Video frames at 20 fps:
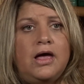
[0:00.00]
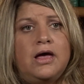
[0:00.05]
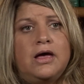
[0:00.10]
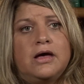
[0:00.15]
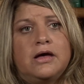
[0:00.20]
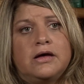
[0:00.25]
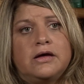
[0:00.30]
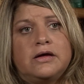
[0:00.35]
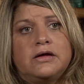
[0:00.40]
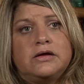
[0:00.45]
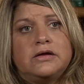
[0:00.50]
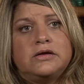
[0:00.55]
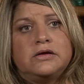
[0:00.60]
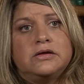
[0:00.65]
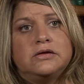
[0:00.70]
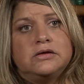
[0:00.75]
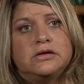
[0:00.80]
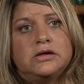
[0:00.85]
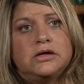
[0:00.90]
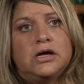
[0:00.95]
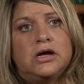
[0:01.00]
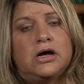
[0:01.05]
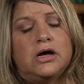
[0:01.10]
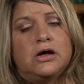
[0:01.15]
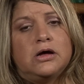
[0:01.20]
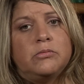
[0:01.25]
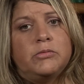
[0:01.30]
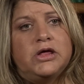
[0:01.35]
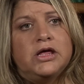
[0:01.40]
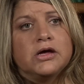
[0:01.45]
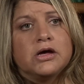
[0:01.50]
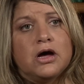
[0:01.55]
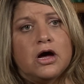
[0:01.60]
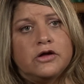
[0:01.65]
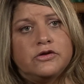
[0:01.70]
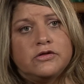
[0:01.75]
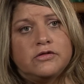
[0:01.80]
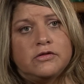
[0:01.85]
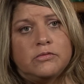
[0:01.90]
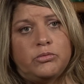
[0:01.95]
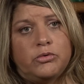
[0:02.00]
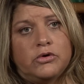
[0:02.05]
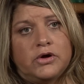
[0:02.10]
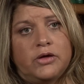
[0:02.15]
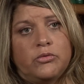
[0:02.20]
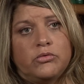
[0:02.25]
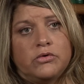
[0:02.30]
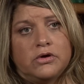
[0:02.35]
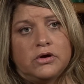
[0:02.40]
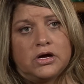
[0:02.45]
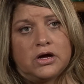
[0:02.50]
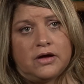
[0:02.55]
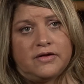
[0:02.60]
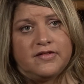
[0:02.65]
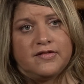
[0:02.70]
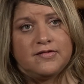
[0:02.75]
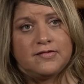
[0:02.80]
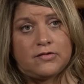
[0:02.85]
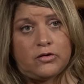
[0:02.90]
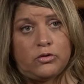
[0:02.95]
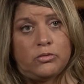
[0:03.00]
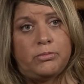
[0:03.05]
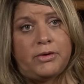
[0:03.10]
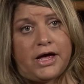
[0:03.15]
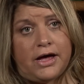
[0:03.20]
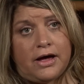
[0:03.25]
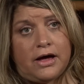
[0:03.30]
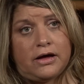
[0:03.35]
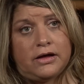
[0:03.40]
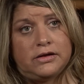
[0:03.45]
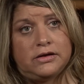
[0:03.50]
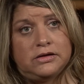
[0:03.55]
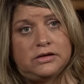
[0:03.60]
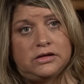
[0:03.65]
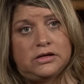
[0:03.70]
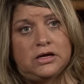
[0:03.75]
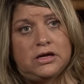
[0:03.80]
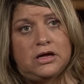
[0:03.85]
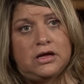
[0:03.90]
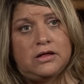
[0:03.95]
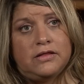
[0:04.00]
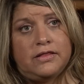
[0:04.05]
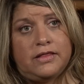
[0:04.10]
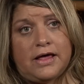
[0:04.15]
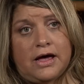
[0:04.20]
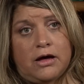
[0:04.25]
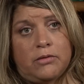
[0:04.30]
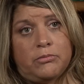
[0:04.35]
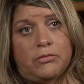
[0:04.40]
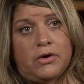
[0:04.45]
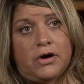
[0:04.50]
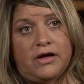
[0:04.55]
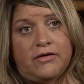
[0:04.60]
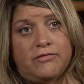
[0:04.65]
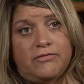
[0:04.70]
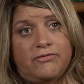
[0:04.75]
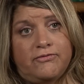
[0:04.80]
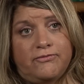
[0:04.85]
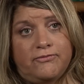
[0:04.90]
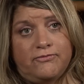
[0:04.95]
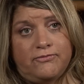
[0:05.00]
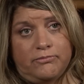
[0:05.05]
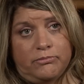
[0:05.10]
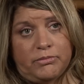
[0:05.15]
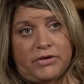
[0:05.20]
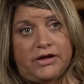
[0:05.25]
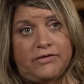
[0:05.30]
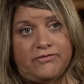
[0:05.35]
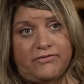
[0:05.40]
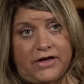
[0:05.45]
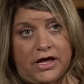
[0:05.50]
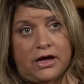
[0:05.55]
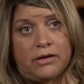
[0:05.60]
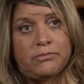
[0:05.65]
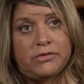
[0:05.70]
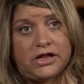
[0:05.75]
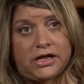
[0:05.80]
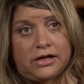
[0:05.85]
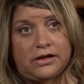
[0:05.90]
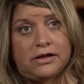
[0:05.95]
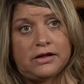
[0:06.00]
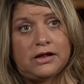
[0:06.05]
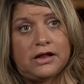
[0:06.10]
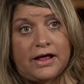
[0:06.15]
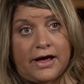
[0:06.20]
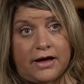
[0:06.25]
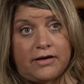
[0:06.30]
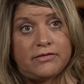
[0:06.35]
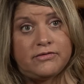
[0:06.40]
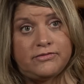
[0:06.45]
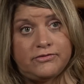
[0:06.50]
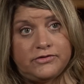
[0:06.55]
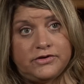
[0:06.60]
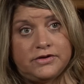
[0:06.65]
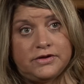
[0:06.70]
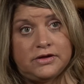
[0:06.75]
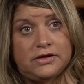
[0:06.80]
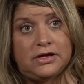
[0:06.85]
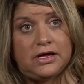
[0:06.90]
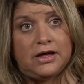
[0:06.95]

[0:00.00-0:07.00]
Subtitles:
And it got to the point where it got so bad that my family left